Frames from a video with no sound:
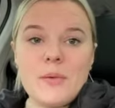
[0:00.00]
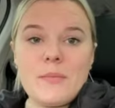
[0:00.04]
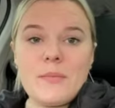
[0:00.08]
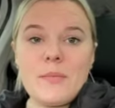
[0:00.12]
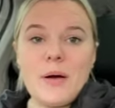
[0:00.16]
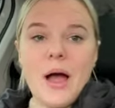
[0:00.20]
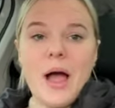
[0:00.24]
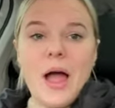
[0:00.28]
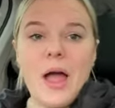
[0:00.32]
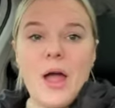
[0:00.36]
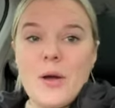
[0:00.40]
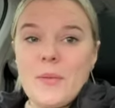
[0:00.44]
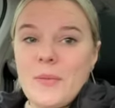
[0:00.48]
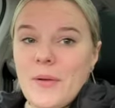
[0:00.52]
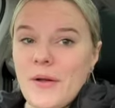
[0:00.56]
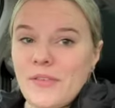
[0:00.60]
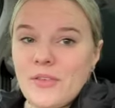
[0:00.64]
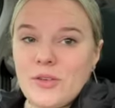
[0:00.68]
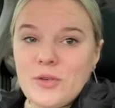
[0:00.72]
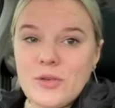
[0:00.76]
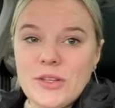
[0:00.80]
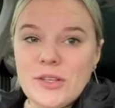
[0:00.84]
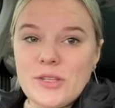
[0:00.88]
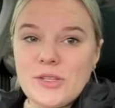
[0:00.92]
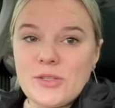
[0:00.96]
But I hope
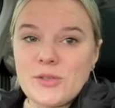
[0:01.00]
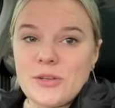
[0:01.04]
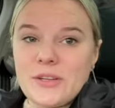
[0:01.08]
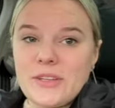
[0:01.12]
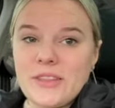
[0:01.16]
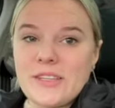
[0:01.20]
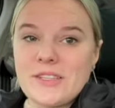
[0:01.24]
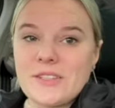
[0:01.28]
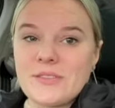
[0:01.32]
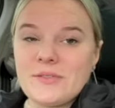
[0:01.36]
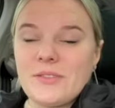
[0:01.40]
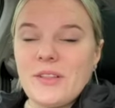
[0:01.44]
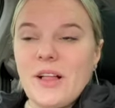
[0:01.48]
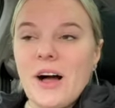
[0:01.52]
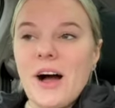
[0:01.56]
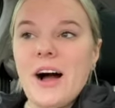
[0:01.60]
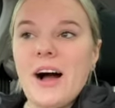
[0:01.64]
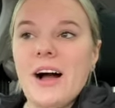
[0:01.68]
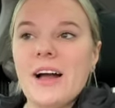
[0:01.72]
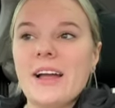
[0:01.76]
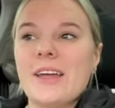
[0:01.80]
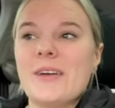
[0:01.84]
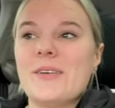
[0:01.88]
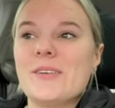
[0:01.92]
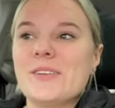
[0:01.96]
everyone enjoyed this
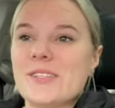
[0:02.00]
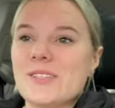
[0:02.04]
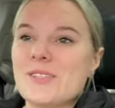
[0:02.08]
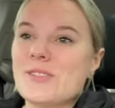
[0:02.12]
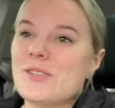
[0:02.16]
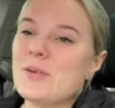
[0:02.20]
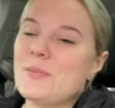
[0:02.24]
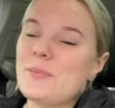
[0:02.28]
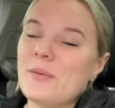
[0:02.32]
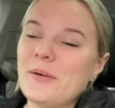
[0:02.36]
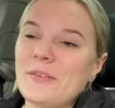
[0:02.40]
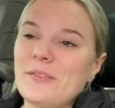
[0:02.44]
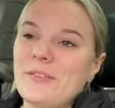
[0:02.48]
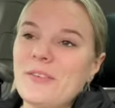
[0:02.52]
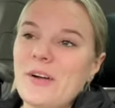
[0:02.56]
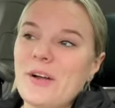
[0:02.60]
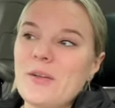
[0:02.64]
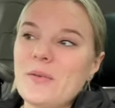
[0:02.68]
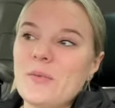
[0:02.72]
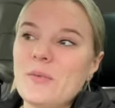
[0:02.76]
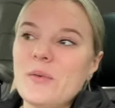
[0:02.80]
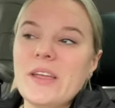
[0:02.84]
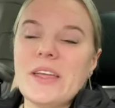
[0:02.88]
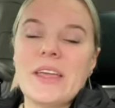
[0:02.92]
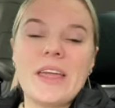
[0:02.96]
vlog. It was a super
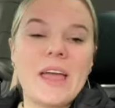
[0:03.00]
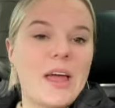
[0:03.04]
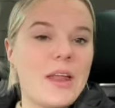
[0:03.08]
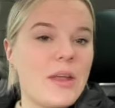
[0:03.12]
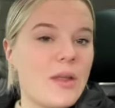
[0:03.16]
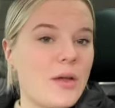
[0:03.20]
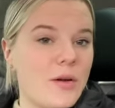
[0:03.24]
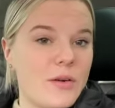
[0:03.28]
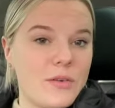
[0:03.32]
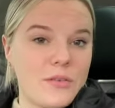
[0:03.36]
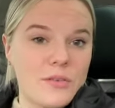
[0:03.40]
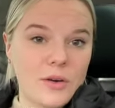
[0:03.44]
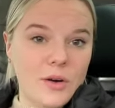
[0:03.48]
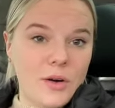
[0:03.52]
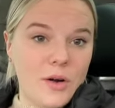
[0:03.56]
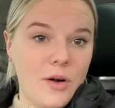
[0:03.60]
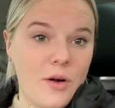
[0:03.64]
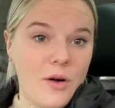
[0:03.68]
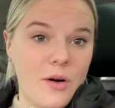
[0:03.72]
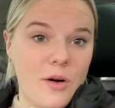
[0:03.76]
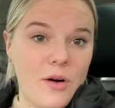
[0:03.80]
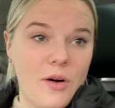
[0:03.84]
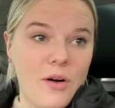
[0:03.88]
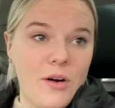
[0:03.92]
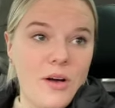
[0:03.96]
fun weekend
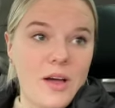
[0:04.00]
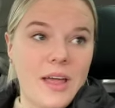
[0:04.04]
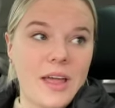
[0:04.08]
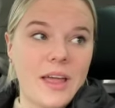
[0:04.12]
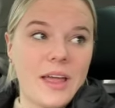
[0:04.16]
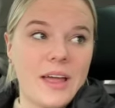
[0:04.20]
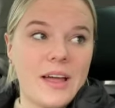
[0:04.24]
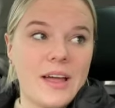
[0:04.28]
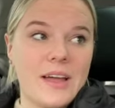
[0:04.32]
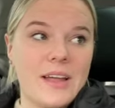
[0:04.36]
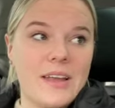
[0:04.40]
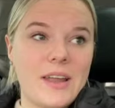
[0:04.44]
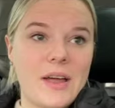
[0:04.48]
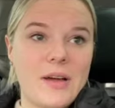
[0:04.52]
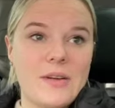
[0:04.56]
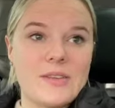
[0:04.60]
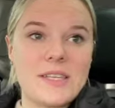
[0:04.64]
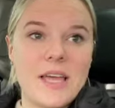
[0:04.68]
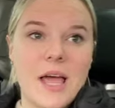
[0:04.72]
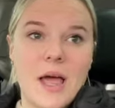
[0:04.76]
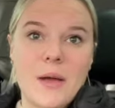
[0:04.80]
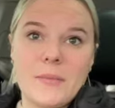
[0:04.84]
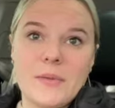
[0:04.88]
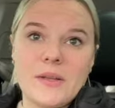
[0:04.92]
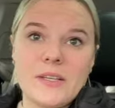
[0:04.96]
overall, and I was
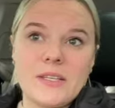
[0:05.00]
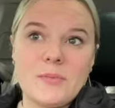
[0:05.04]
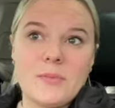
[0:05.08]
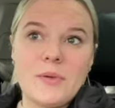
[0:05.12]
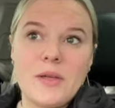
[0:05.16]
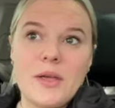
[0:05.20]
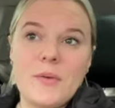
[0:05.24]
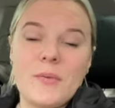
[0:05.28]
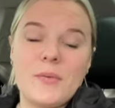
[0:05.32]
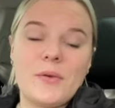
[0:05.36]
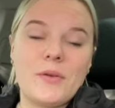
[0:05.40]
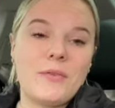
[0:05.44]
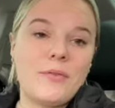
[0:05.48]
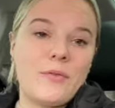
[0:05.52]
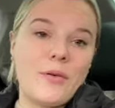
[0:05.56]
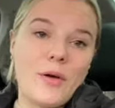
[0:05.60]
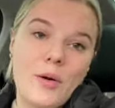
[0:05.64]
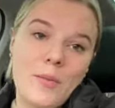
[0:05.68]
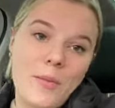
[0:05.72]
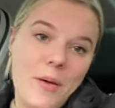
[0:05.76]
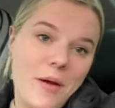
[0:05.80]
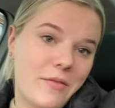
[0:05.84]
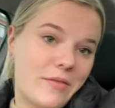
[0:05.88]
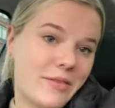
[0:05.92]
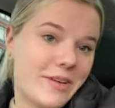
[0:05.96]
happy to be able to
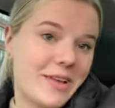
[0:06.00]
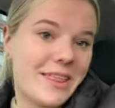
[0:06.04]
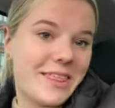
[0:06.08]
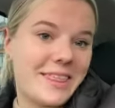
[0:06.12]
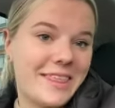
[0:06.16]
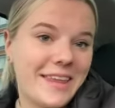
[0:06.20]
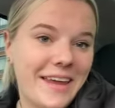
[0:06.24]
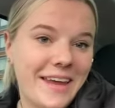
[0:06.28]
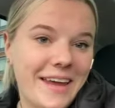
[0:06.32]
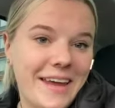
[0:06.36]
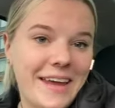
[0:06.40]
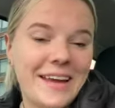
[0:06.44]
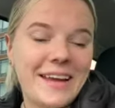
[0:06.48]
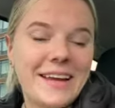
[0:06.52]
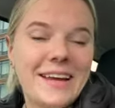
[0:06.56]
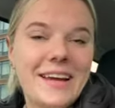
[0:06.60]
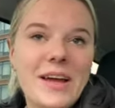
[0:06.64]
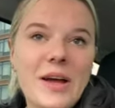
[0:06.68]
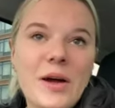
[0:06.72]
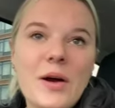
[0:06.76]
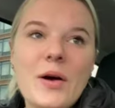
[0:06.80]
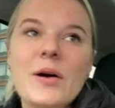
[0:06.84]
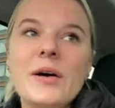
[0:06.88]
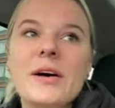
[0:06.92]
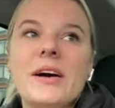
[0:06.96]
film everything,
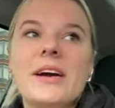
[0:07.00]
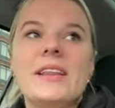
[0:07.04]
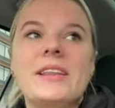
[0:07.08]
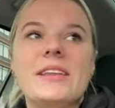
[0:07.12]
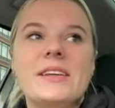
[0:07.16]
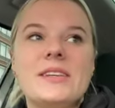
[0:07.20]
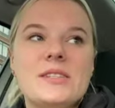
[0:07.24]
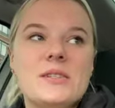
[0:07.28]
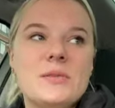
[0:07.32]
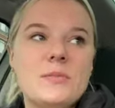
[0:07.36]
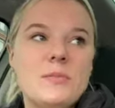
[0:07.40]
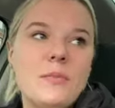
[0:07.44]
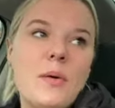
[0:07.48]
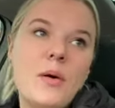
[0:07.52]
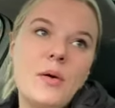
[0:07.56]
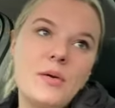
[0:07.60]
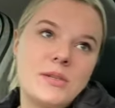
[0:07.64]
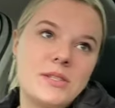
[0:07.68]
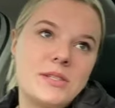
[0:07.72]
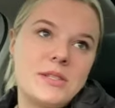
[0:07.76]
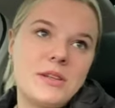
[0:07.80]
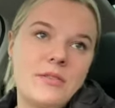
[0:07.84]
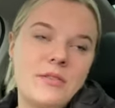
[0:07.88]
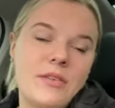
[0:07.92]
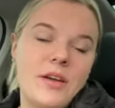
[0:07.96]
or at least
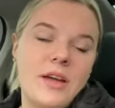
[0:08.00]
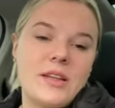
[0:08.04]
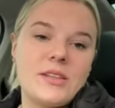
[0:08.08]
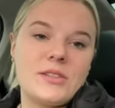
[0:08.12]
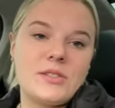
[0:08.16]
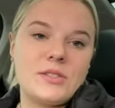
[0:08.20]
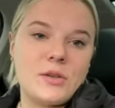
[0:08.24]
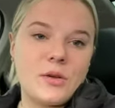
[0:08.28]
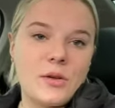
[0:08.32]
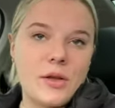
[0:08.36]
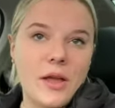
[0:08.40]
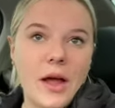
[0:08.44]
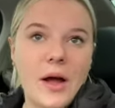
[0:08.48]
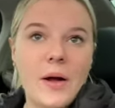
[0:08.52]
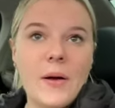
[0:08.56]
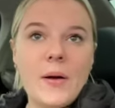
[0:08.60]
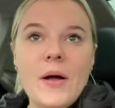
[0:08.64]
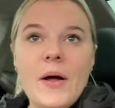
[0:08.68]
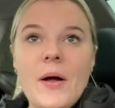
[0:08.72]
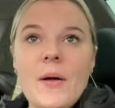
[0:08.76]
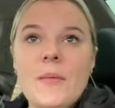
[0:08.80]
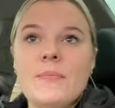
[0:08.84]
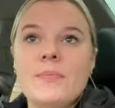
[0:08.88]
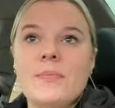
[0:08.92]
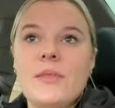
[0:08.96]
most of it. So yeah,
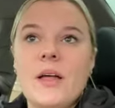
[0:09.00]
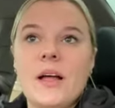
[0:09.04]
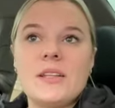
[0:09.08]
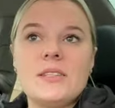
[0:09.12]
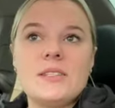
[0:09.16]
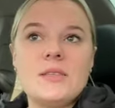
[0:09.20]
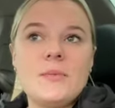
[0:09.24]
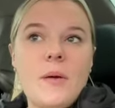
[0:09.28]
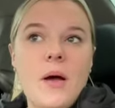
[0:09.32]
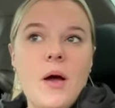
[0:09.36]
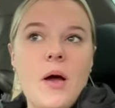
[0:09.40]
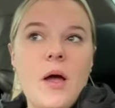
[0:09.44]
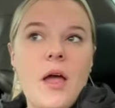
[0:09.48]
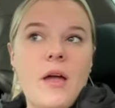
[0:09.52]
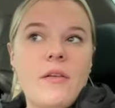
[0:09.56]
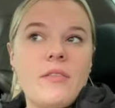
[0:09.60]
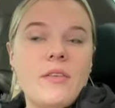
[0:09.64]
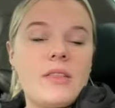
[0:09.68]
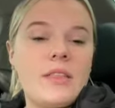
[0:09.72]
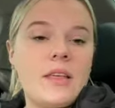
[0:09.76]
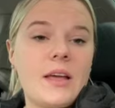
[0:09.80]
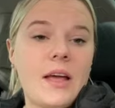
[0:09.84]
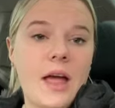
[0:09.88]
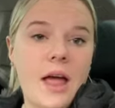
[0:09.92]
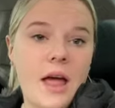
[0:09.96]
that's about
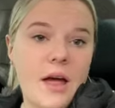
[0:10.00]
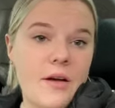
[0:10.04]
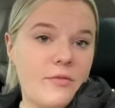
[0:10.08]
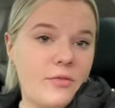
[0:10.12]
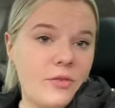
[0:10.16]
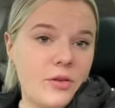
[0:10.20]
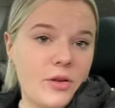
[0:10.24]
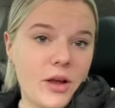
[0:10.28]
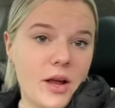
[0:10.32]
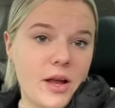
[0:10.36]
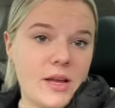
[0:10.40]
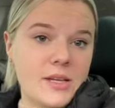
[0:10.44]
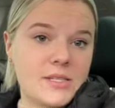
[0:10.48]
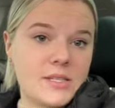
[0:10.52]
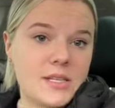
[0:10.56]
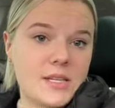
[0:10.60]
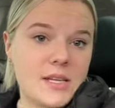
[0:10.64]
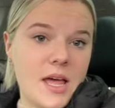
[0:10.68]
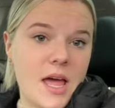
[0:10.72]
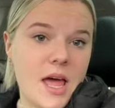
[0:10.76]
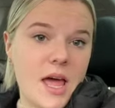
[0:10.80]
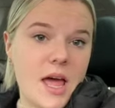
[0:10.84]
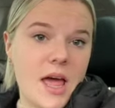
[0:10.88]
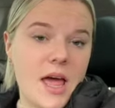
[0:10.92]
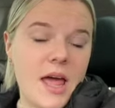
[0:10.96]
everything I have for you guys
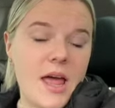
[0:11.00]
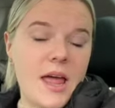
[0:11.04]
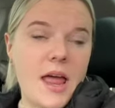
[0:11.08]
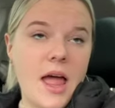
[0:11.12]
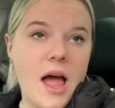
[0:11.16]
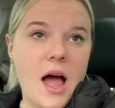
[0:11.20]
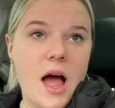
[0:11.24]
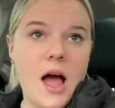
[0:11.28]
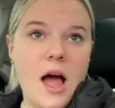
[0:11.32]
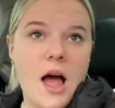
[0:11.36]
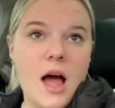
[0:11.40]
today.